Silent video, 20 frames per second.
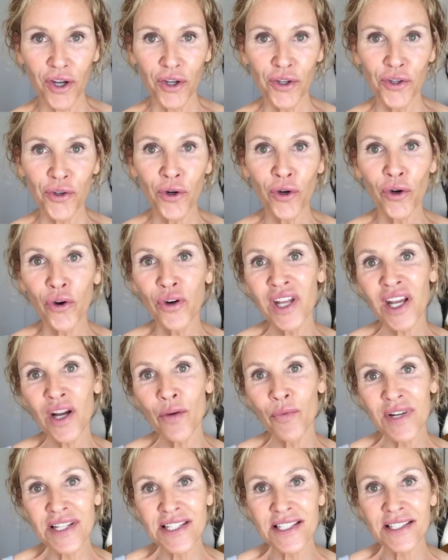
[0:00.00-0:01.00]
You're learning
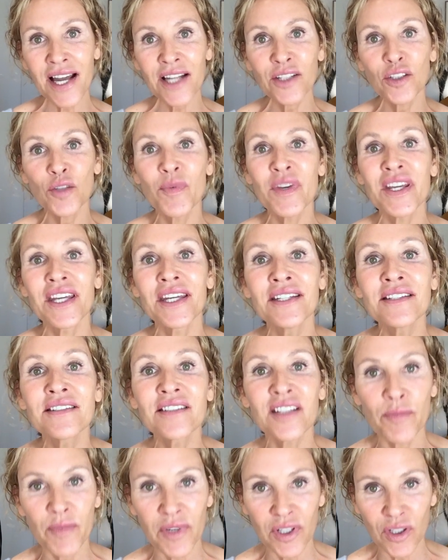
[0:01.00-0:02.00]
what it's like to be
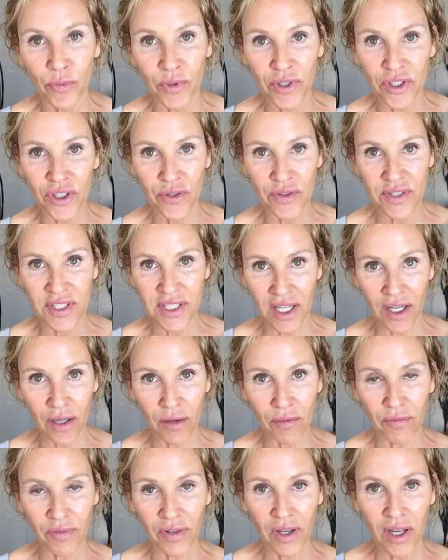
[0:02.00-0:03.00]
intimate with
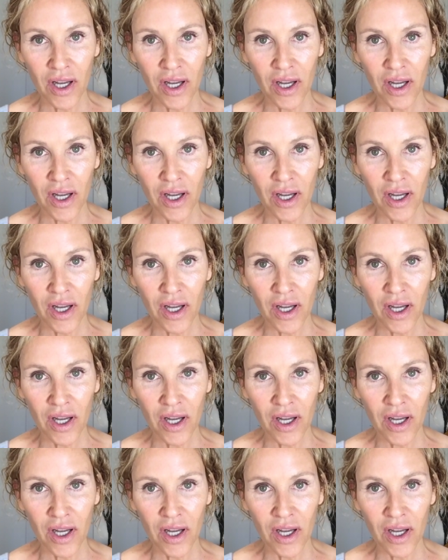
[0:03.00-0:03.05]
yourself,